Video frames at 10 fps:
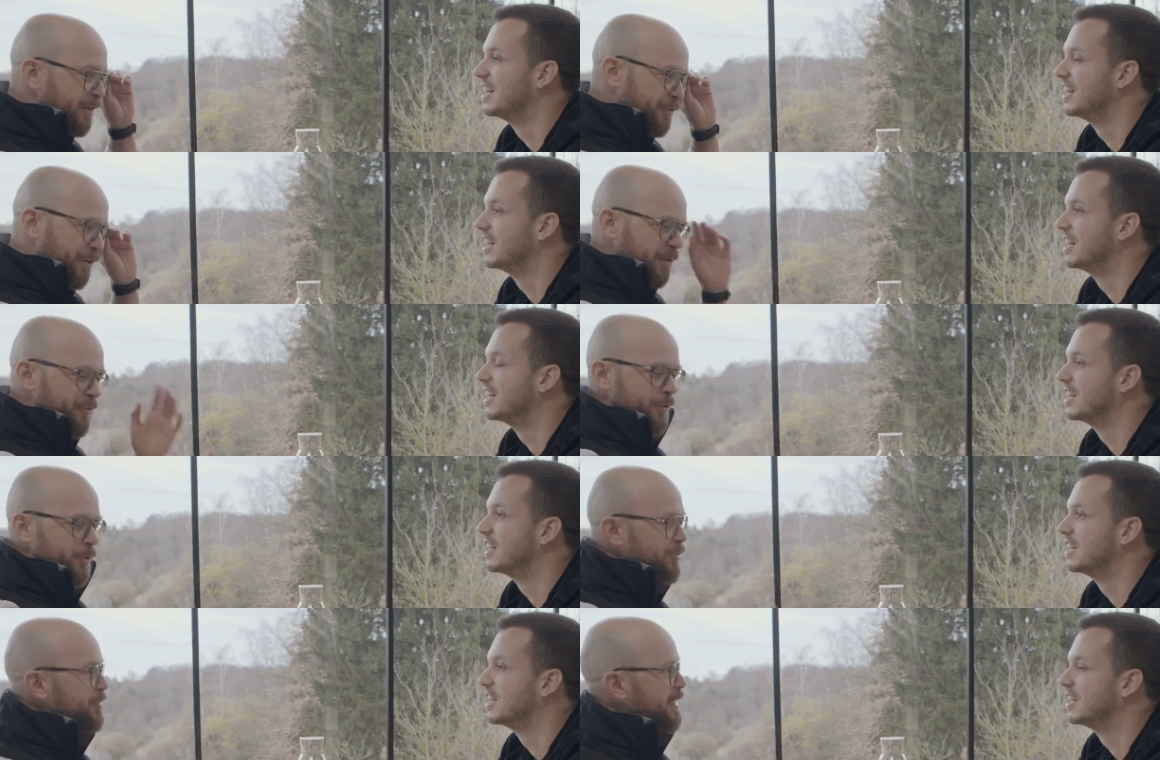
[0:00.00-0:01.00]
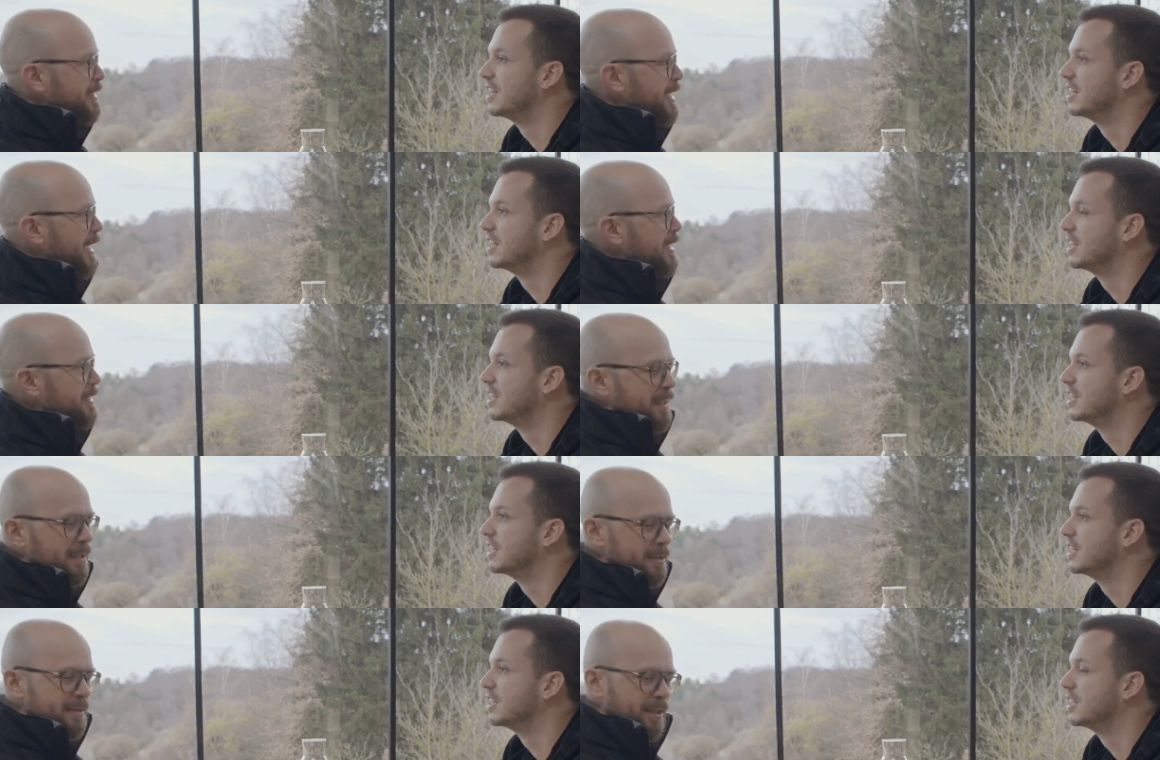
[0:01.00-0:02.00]
Speaker 1: there is a researcher in Canada
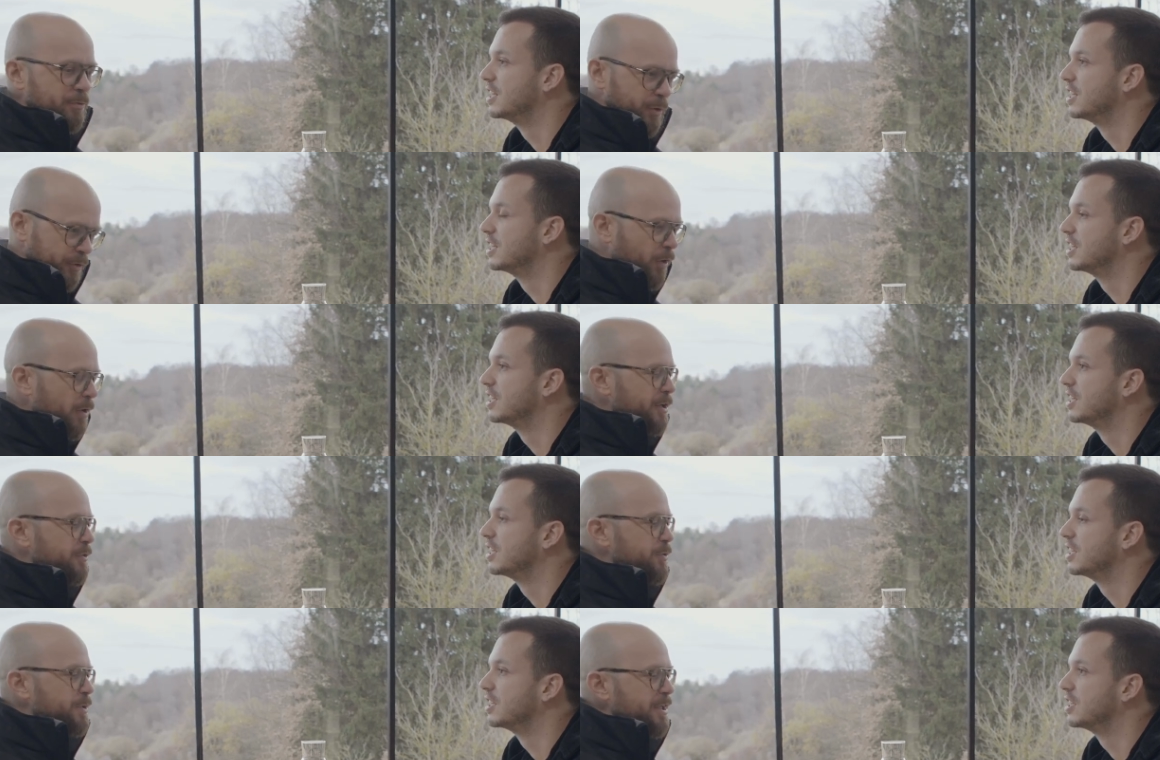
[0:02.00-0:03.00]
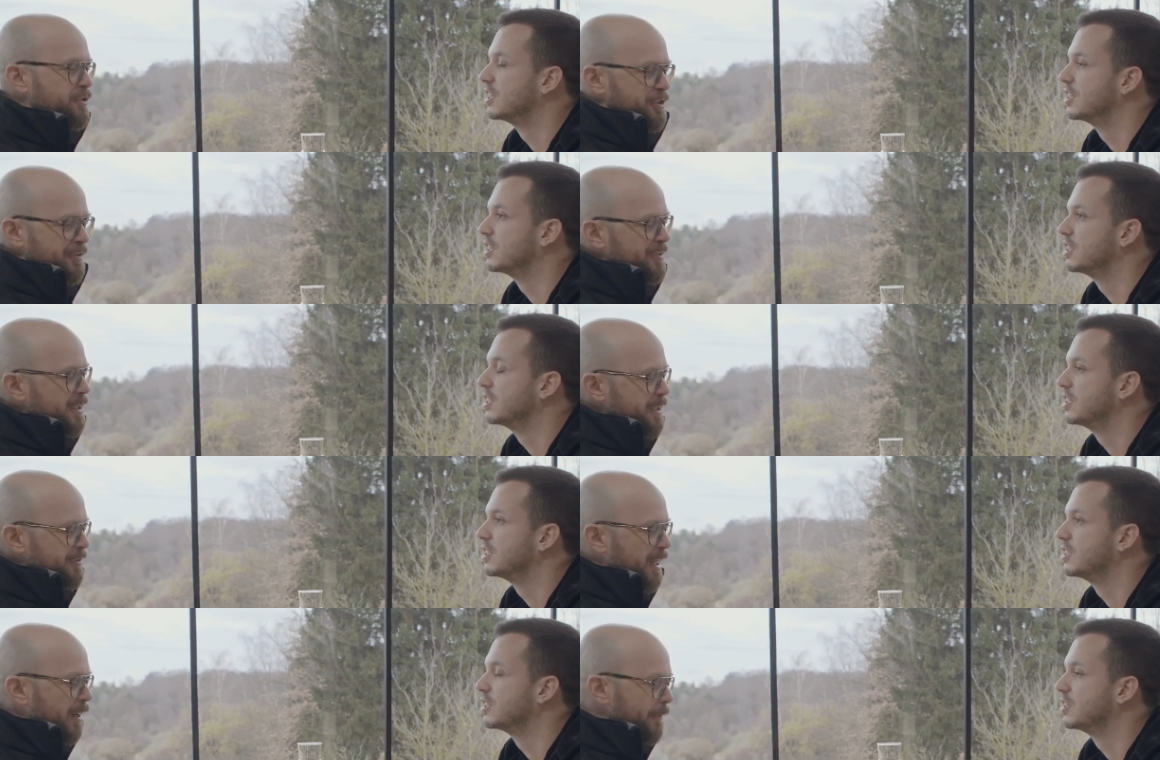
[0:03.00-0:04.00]
that we're talking to that she
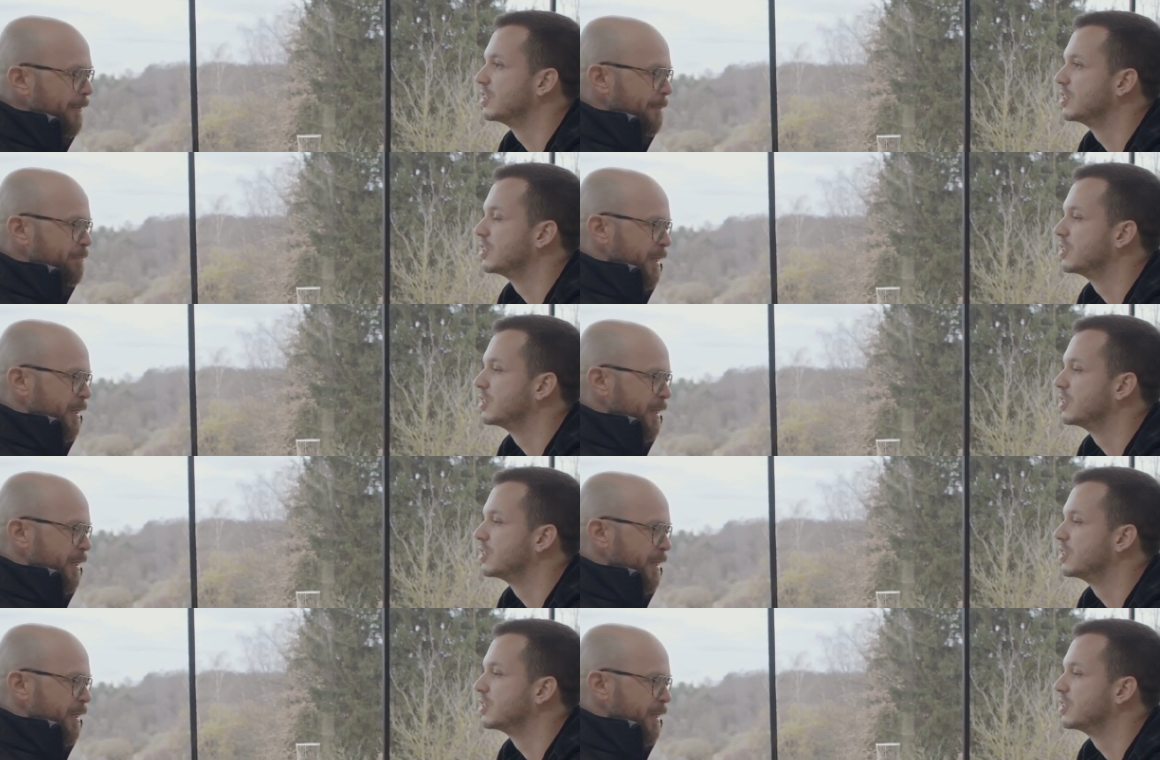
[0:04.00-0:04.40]
studies how